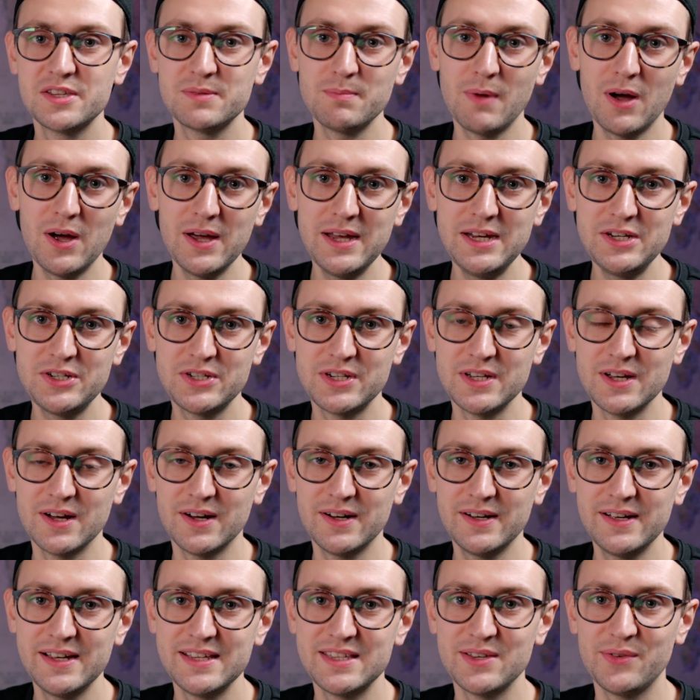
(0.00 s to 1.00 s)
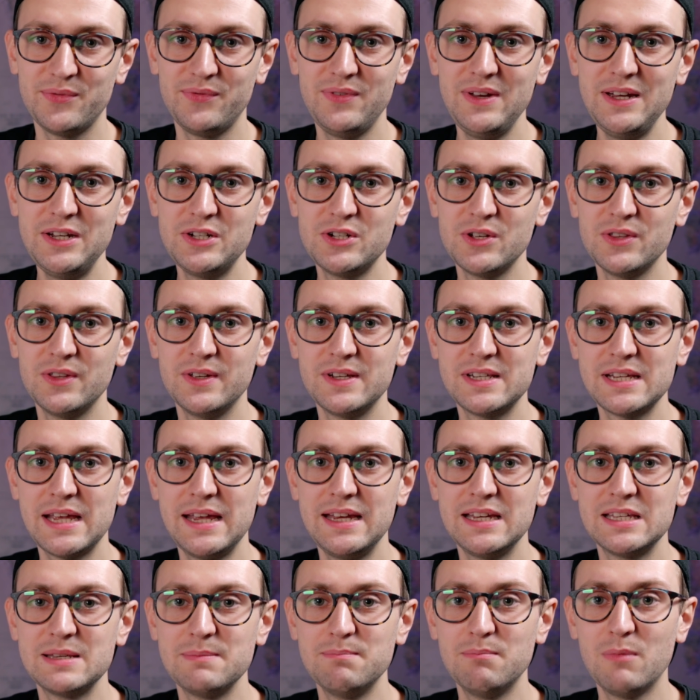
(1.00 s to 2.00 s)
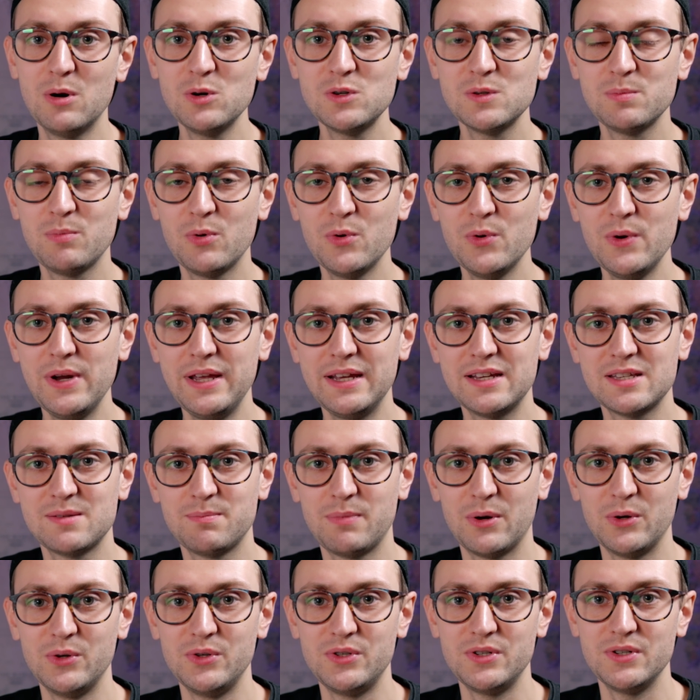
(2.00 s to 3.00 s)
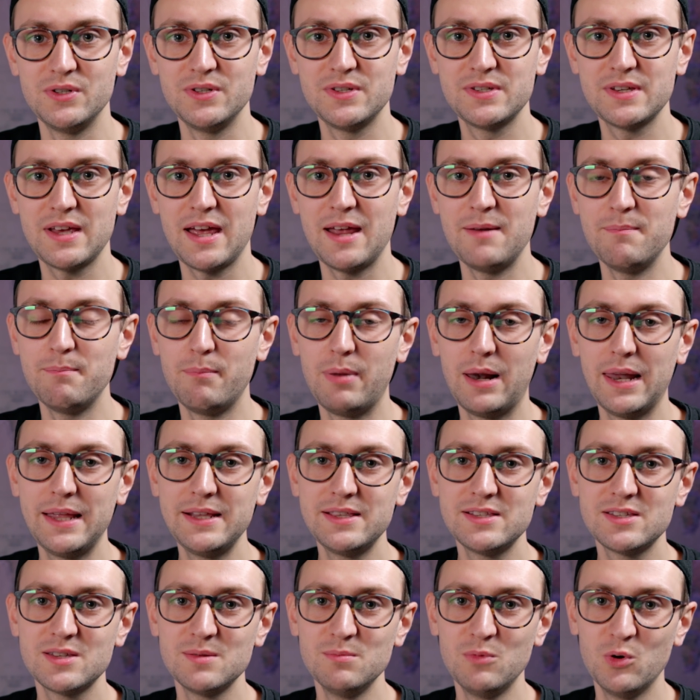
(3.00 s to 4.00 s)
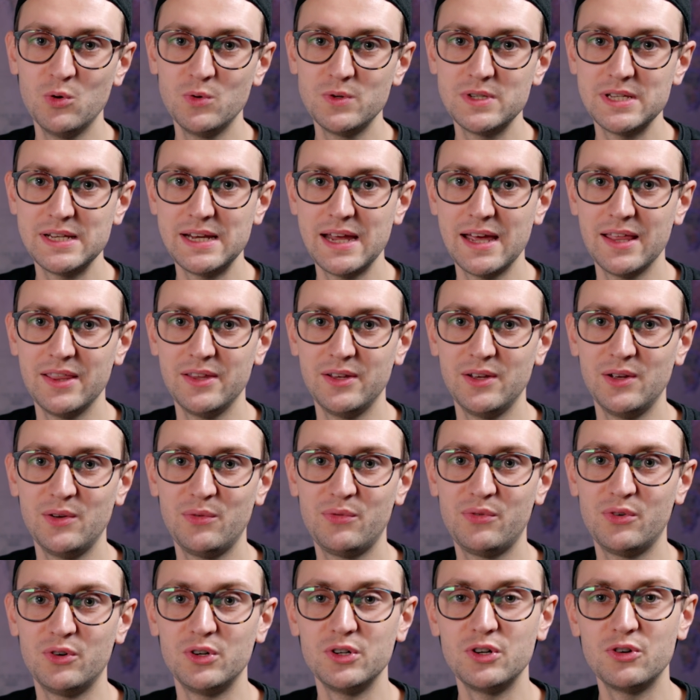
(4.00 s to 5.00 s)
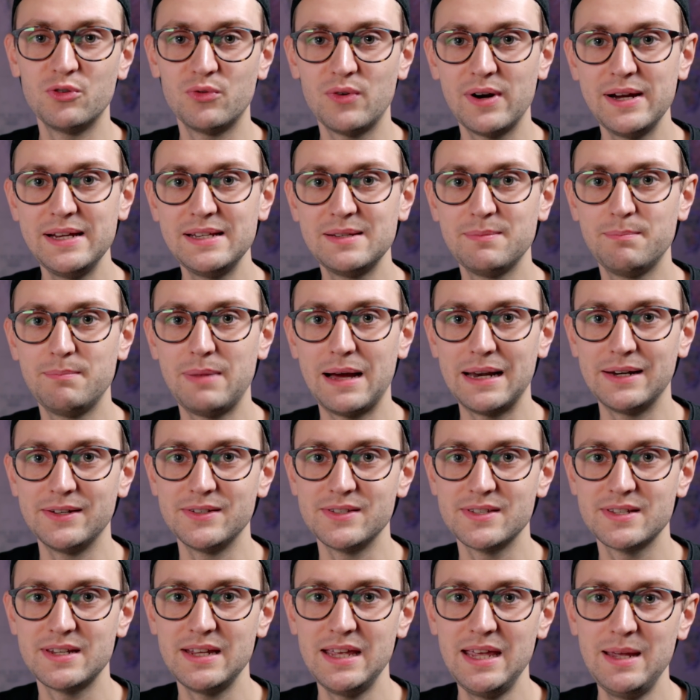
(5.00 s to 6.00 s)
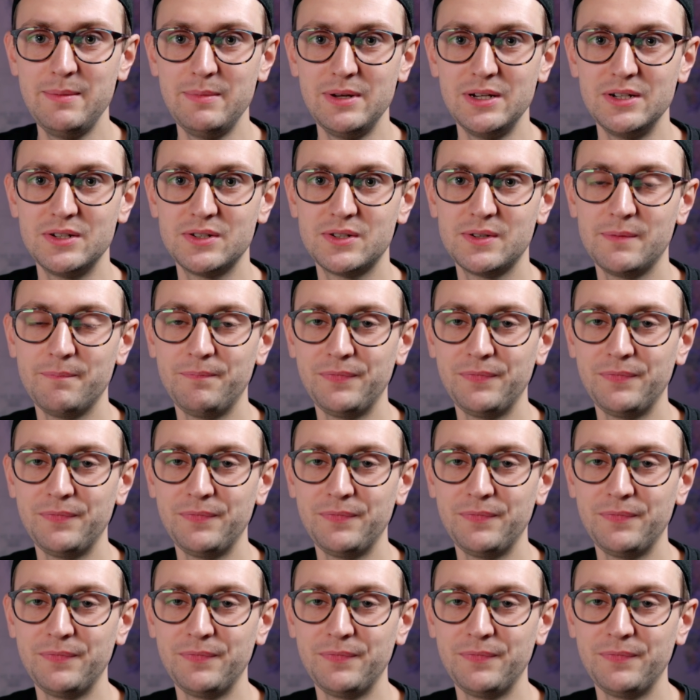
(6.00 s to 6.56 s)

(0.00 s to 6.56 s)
SmartHDR is a feature that takes multiple exposures and blends them all together for a great balanced image.